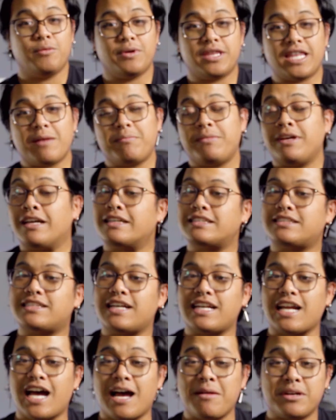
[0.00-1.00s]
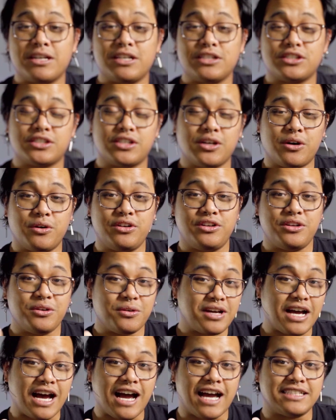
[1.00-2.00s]
With that being said, I'm going to show
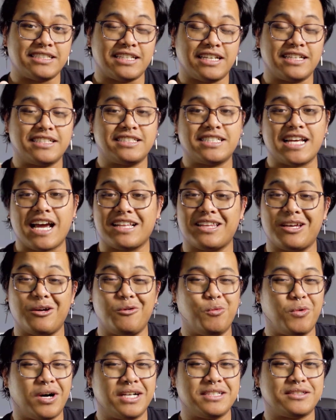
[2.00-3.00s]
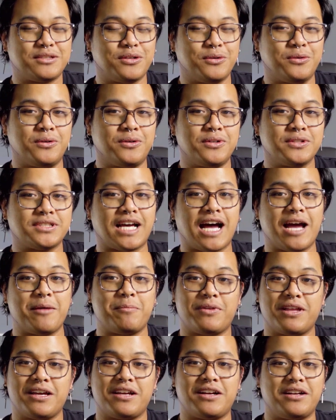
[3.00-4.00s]
you guys exactly what tools I
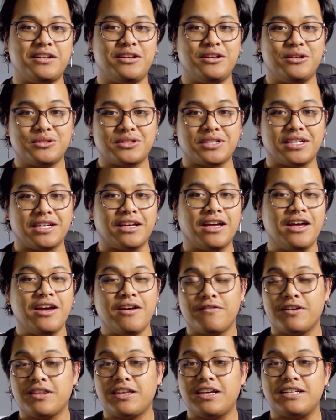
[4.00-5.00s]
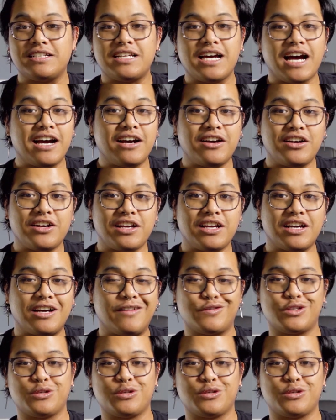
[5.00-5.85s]
plan on using for the entirety of